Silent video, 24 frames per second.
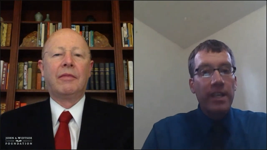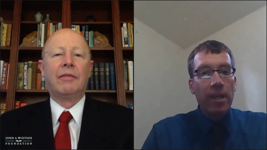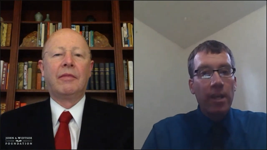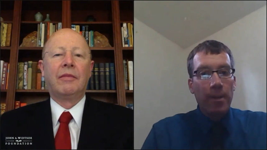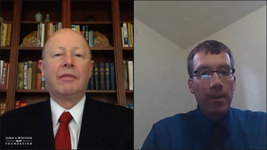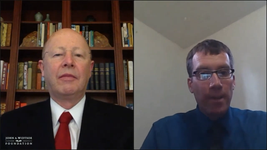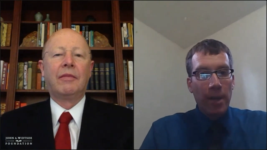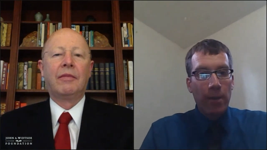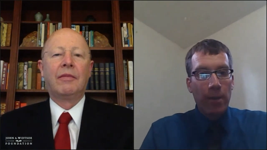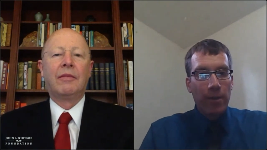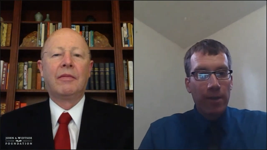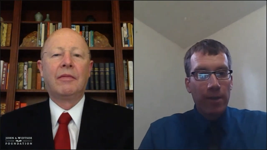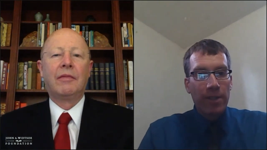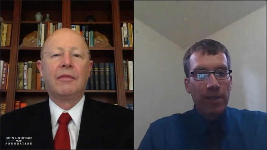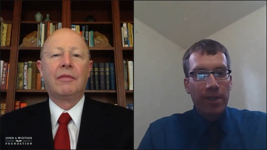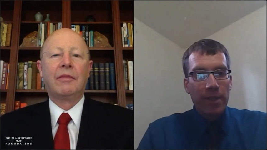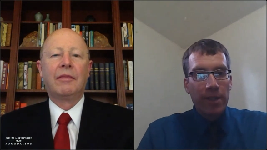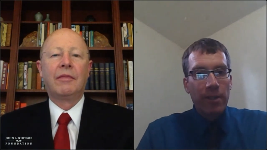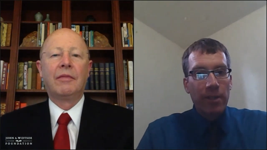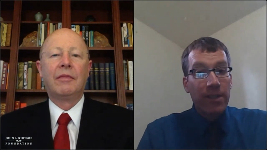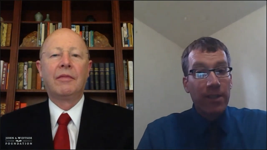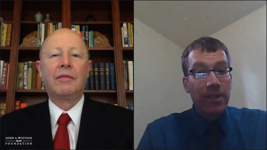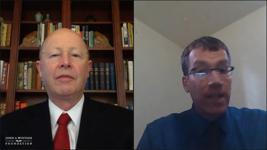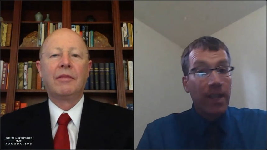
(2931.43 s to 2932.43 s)
Speaker 1: come out
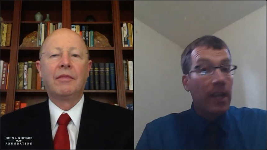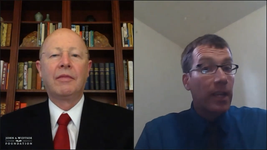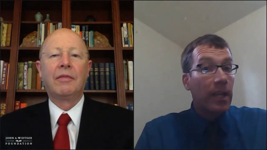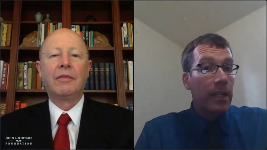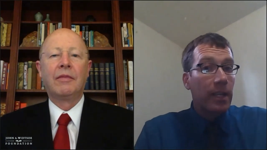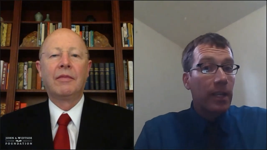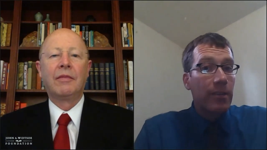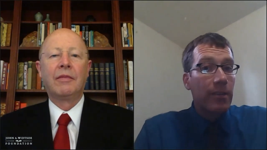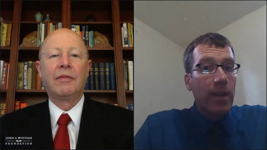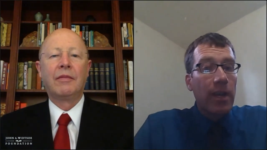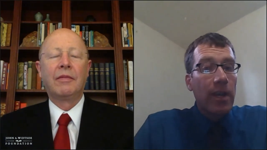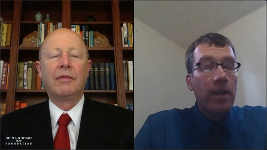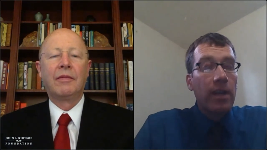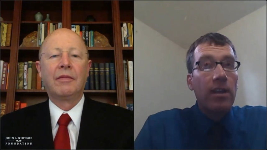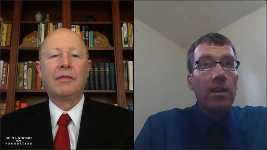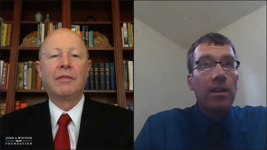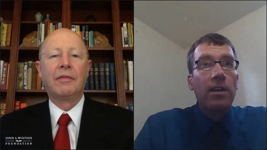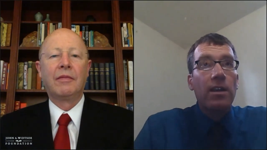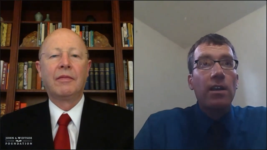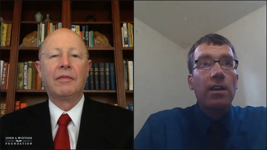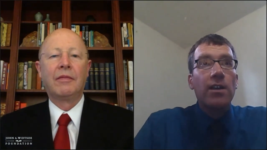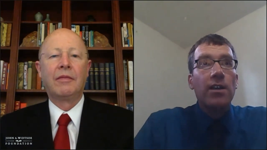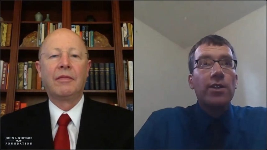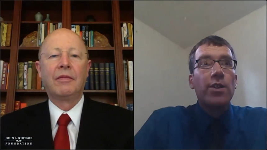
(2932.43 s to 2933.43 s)
until Second Nephi,
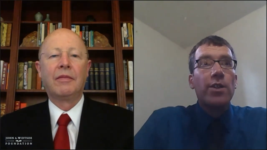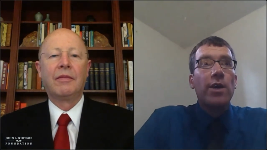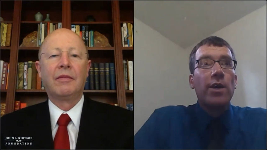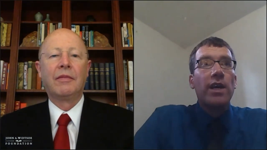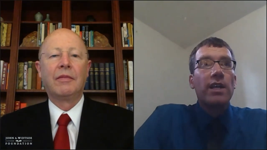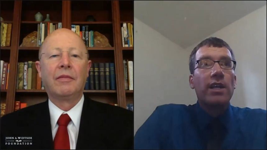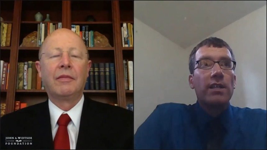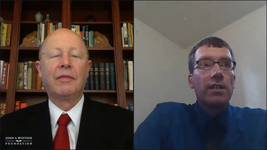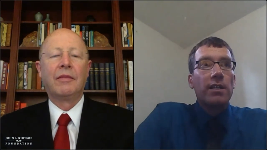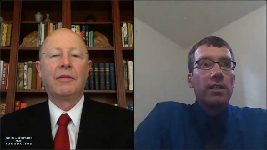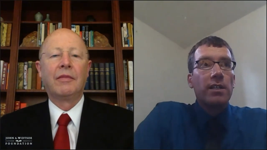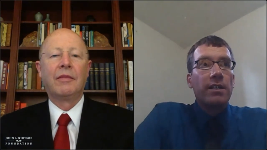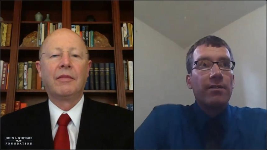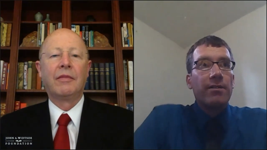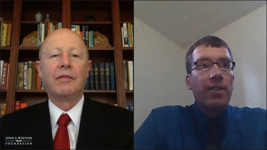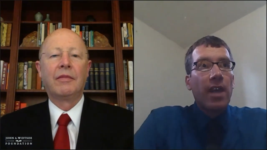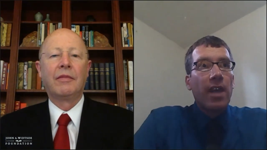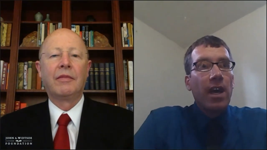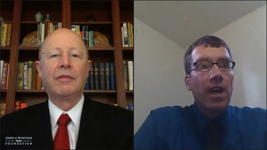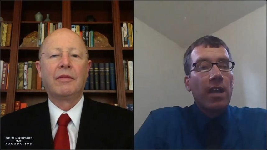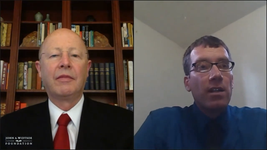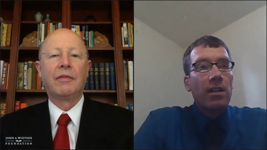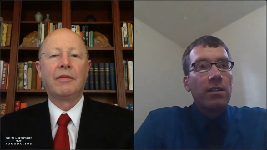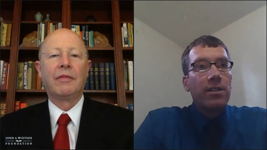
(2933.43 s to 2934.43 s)
so I had to leave
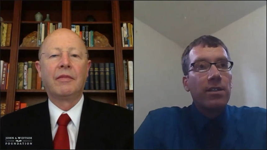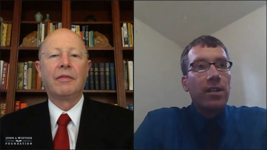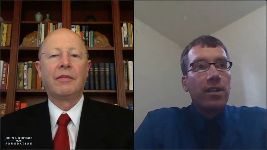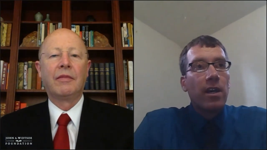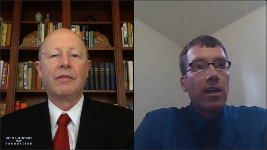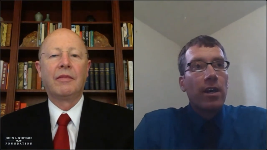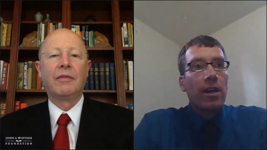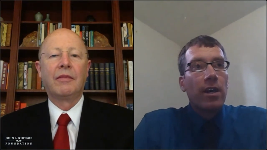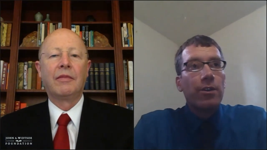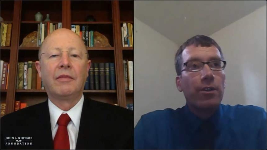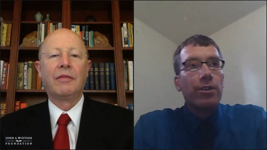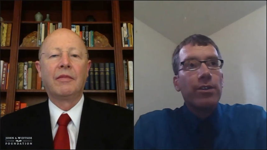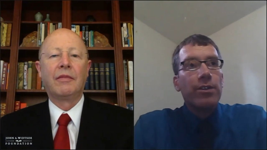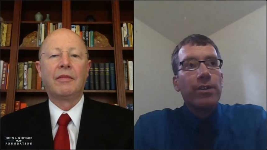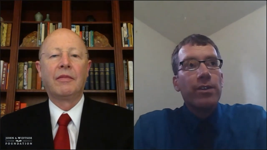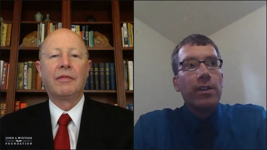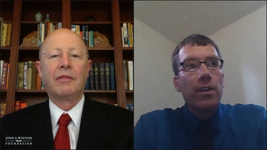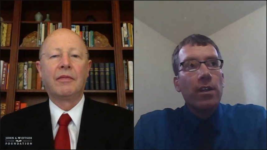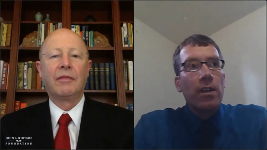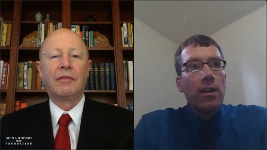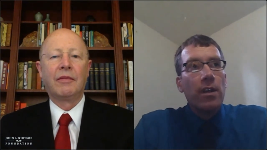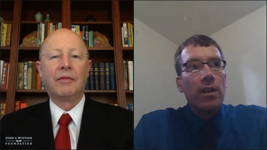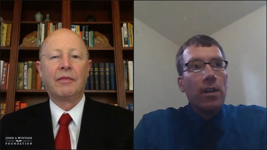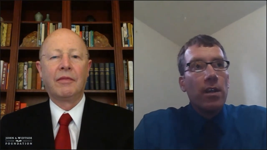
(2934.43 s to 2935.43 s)
that to others.
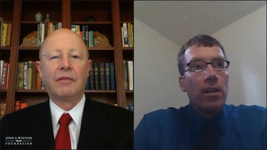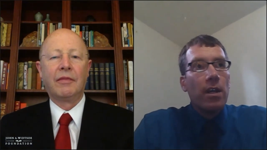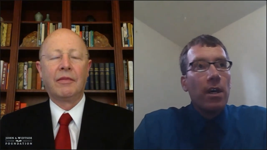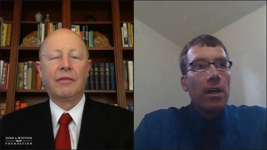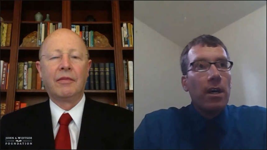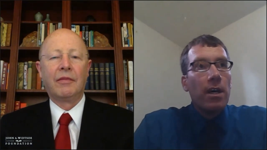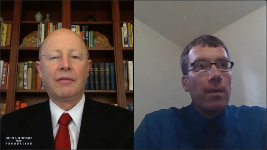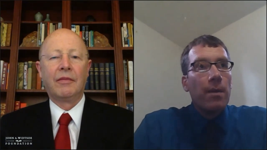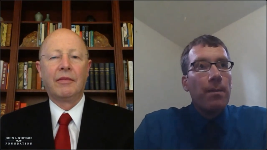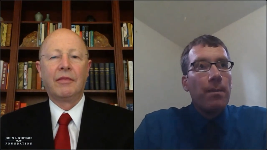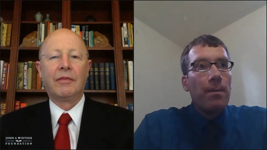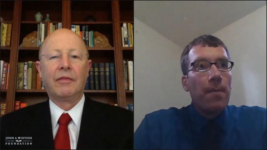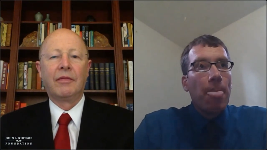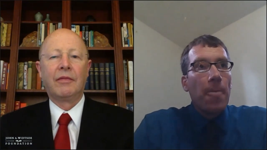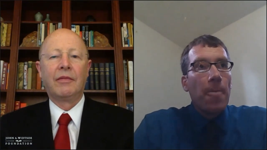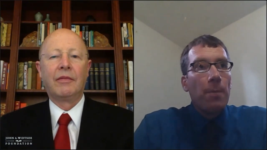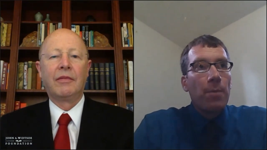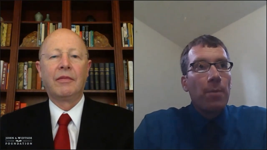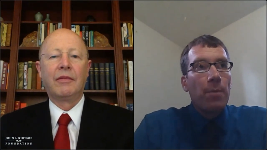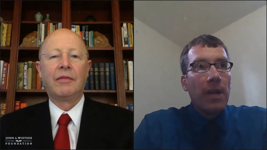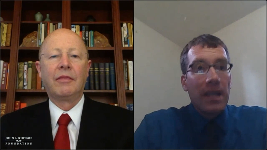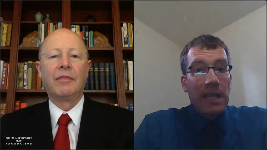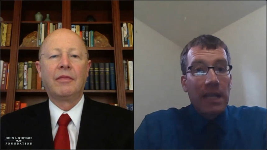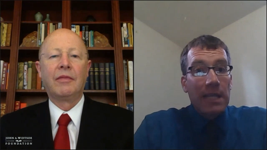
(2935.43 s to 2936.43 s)
Um,
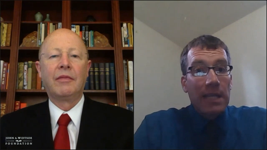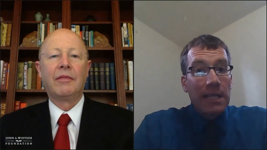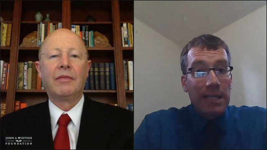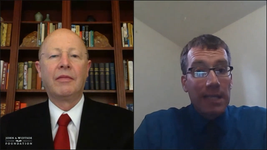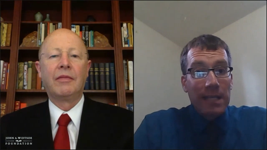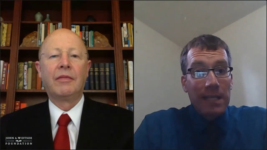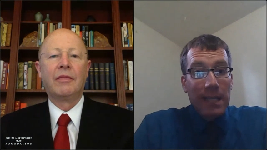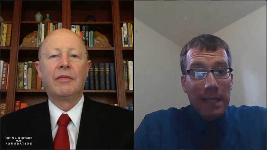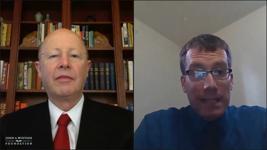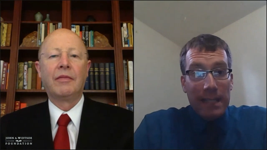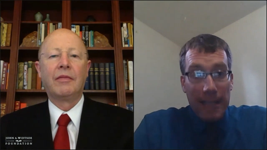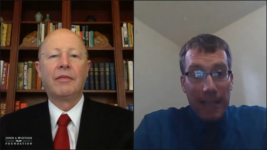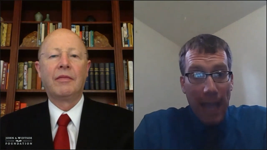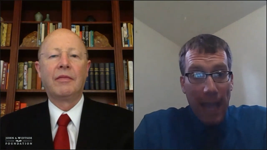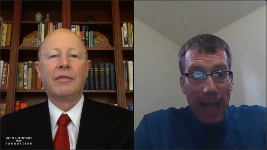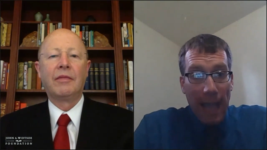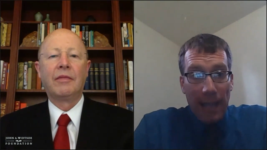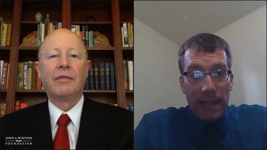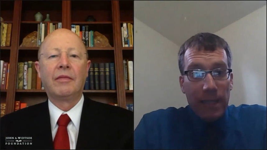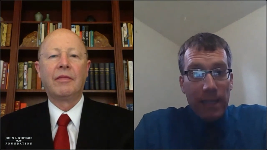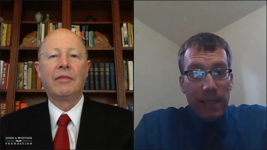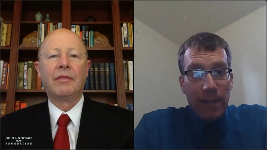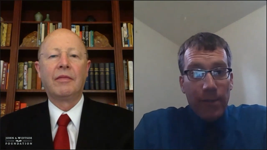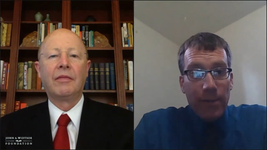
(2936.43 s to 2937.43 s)
but I think this is
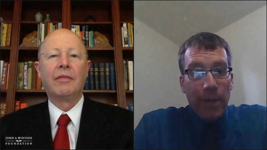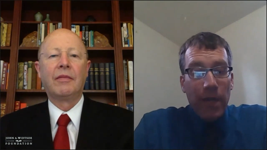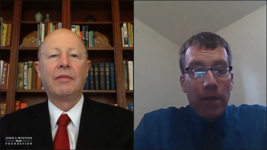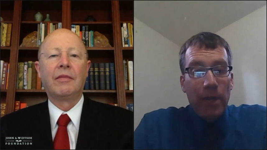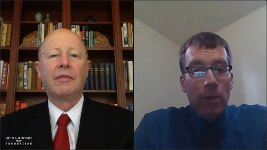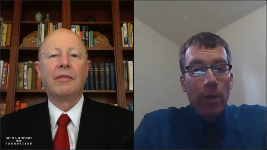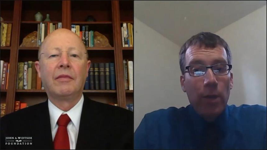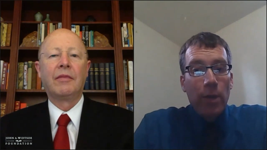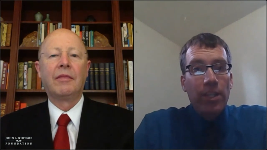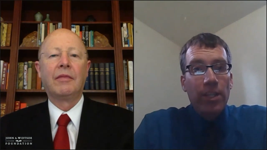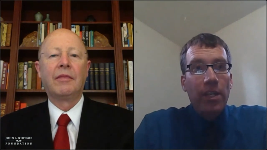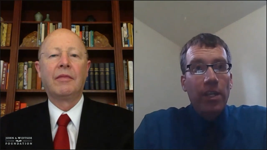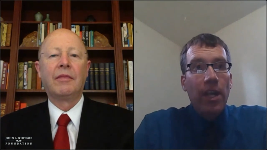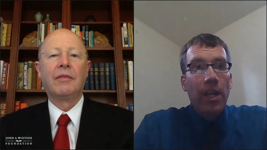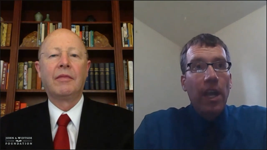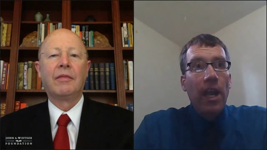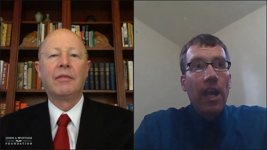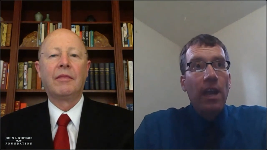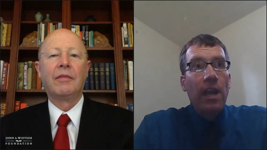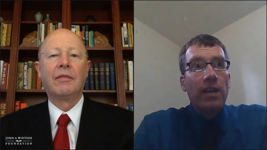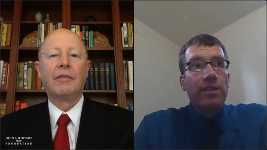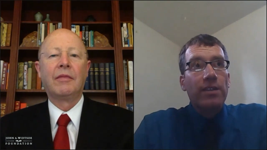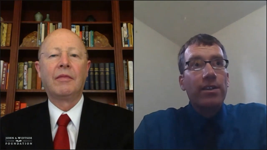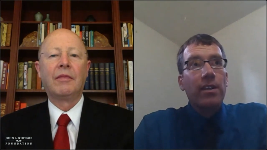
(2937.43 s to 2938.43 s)
exactly the right question to
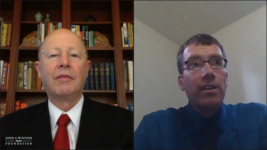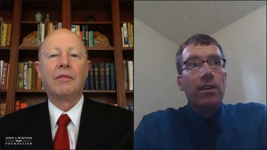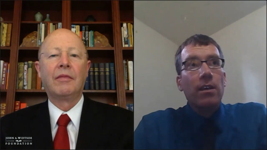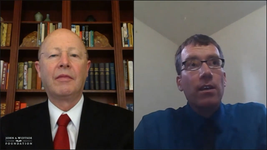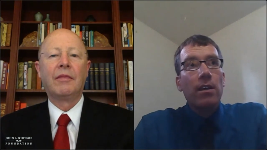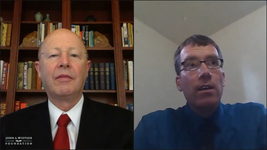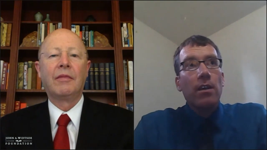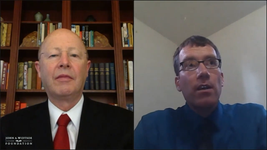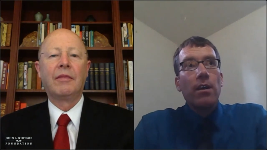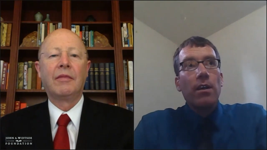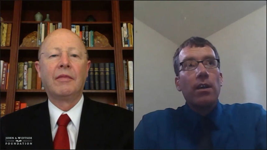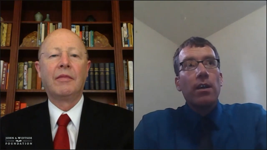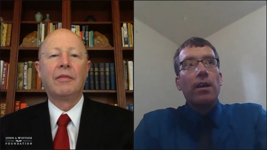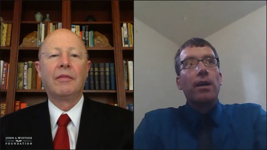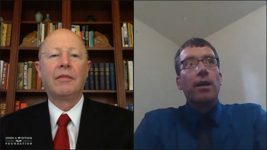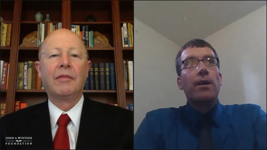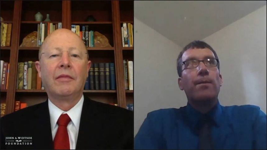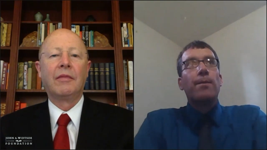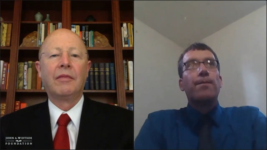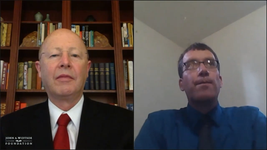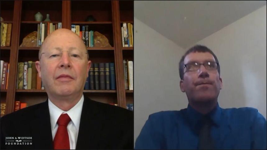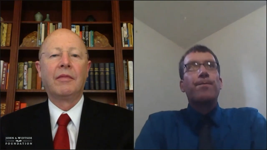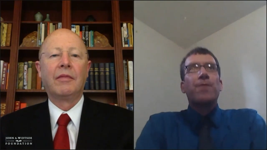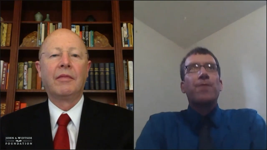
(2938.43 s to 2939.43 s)
ask.
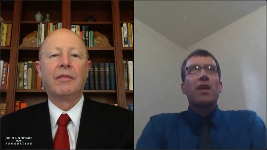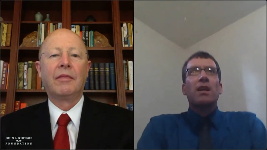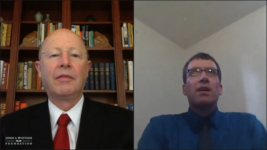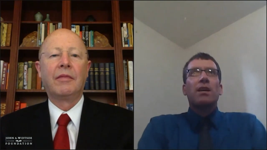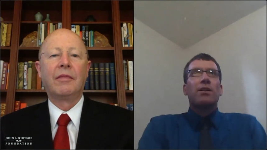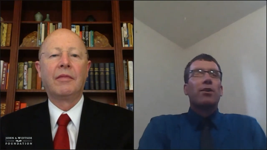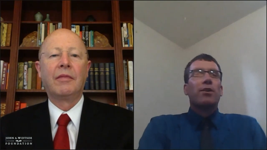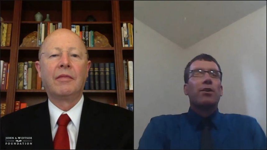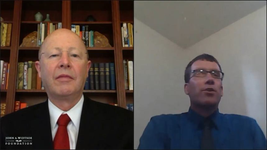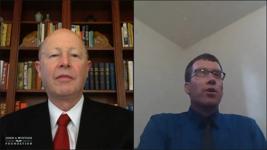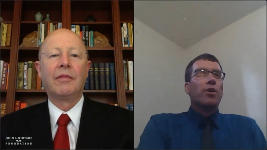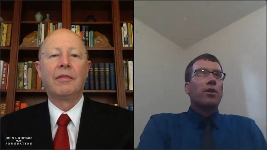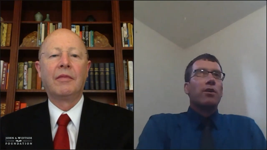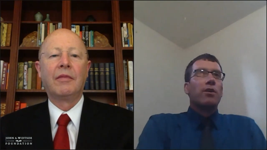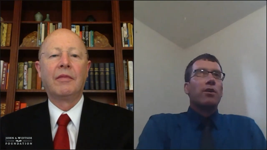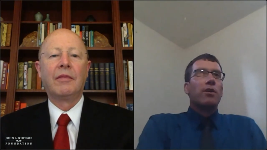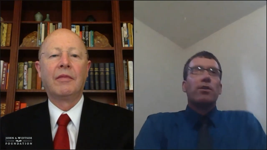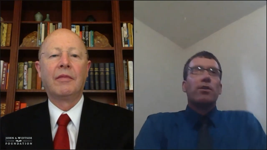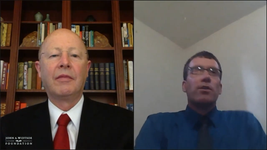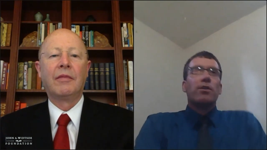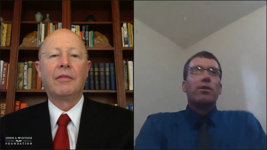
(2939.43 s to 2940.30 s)
Um, there's a